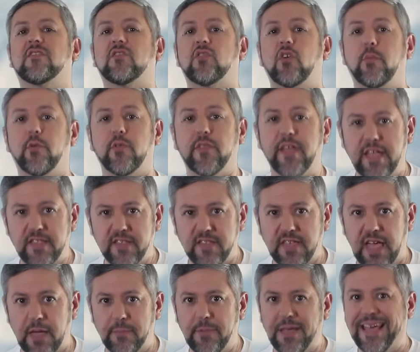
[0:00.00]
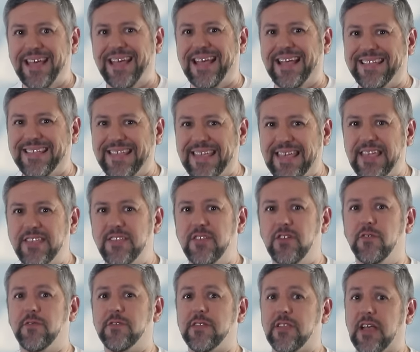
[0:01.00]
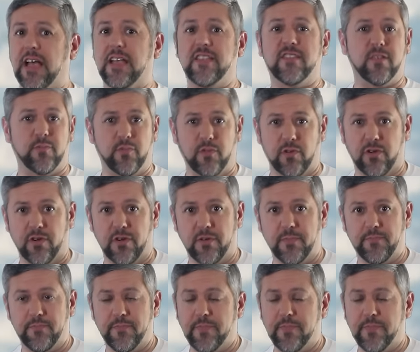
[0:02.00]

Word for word: global landscape, it's easier for the lines to blur.